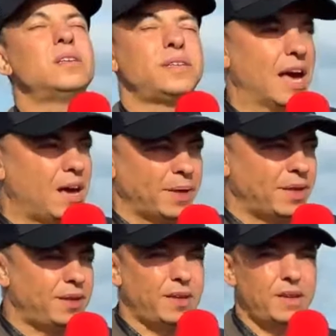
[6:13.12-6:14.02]
Yeah, I
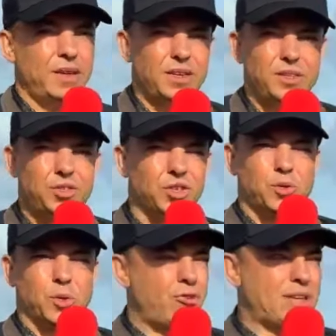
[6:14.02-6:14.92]
mean, just
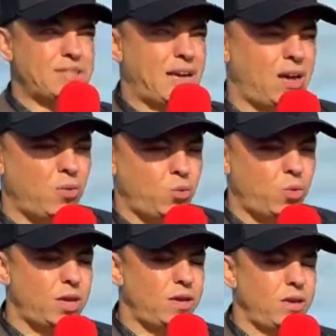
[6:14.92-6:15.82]
to address that,
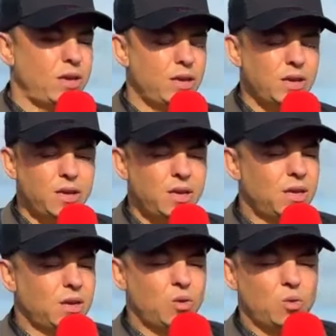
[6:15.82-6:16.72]
we've
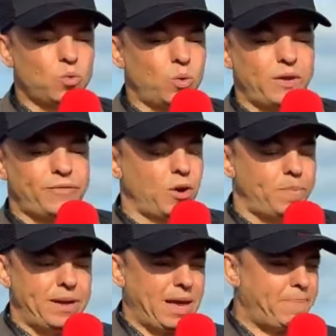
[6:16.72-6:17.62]
not
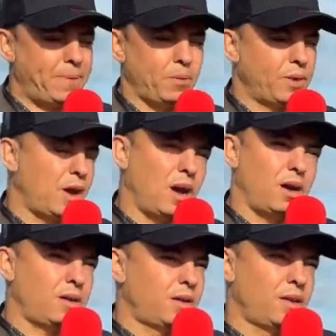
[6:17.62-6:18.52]
been happy with our